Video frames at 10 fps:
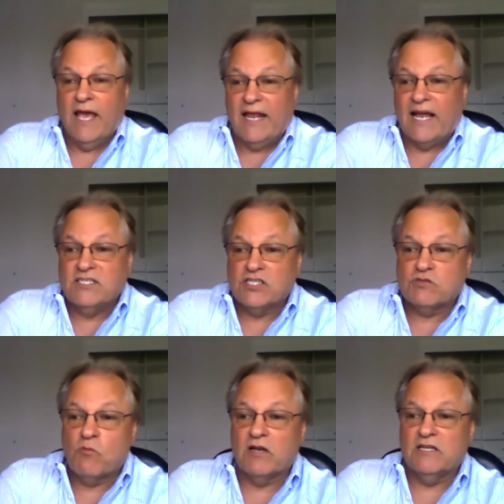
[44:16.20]
and I
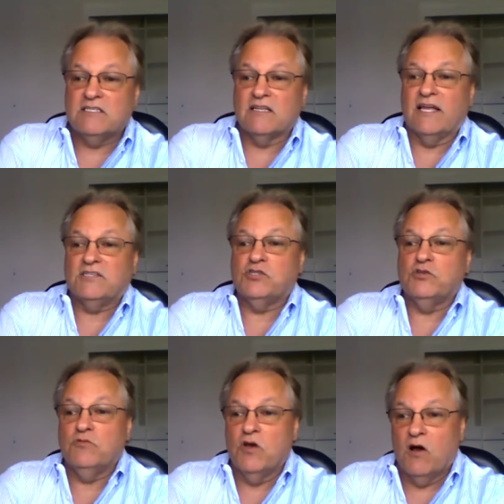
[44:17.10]
just wanted to let
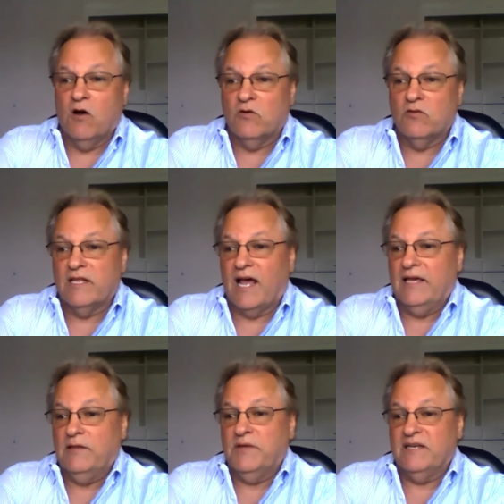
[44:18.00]
you know that I
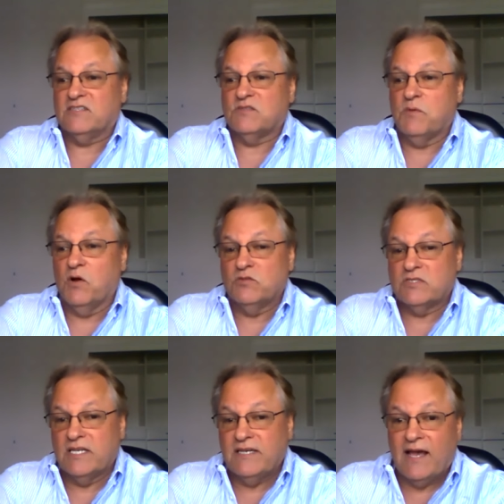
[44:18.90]
had been
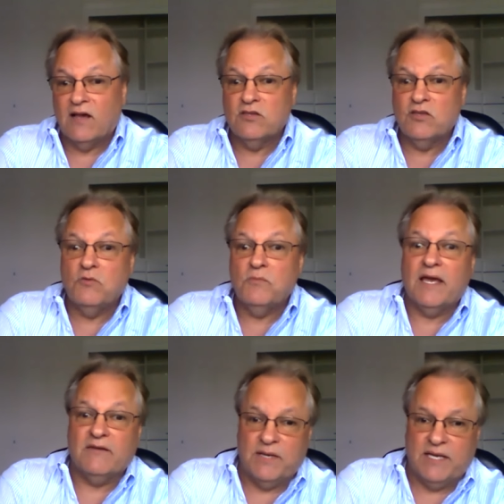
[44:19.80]
exposed, and now you
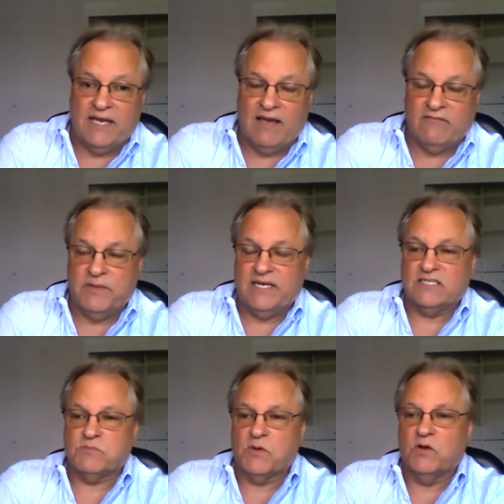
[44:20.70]
may be have been
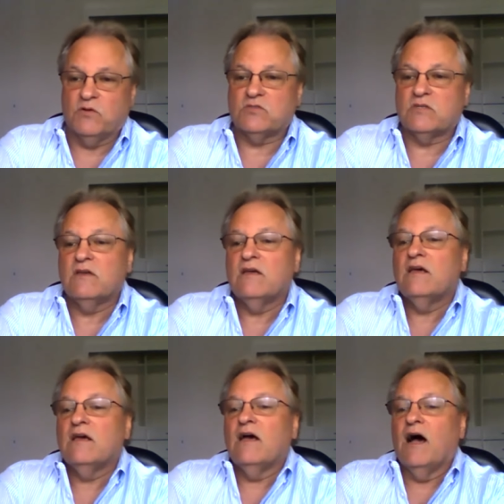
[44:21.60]
exposed."
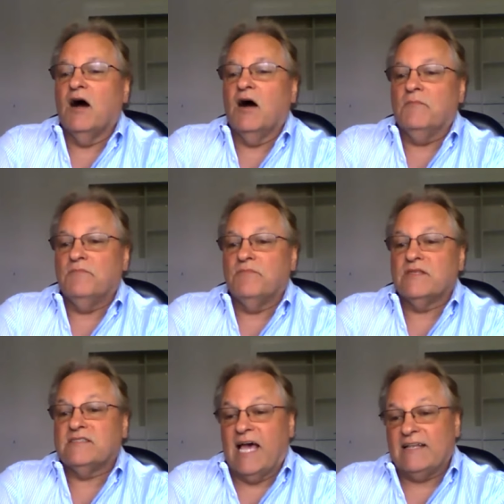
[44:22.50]
Um,
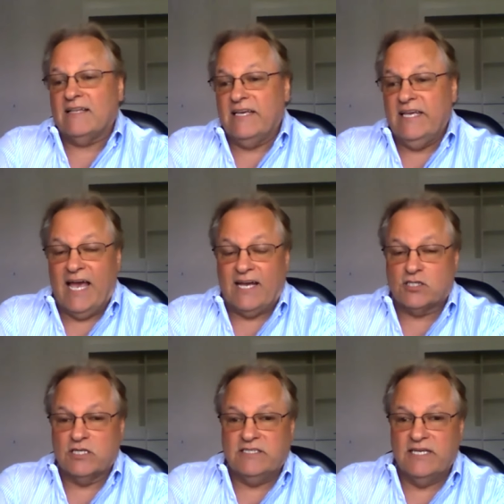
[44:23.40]
sadly, he
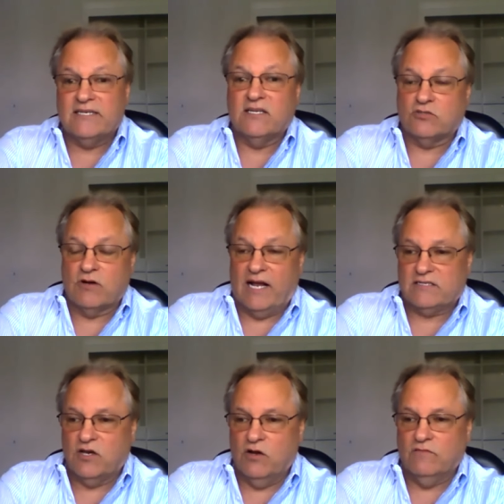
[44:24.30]
actually did
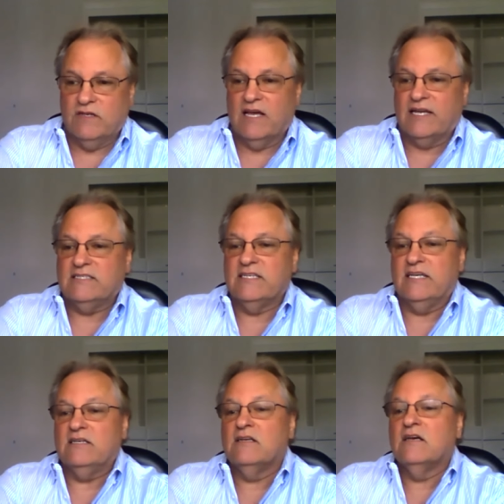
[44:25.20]
contract COVID
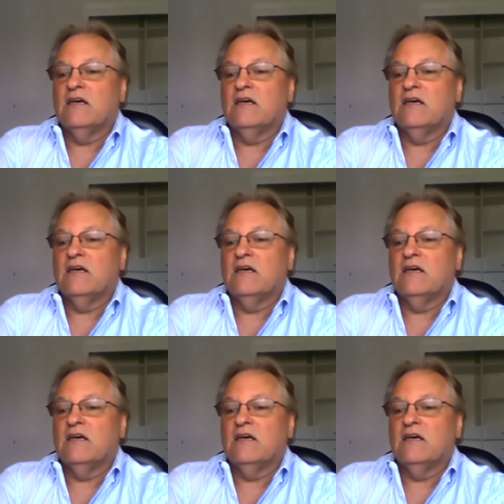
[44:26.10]
19.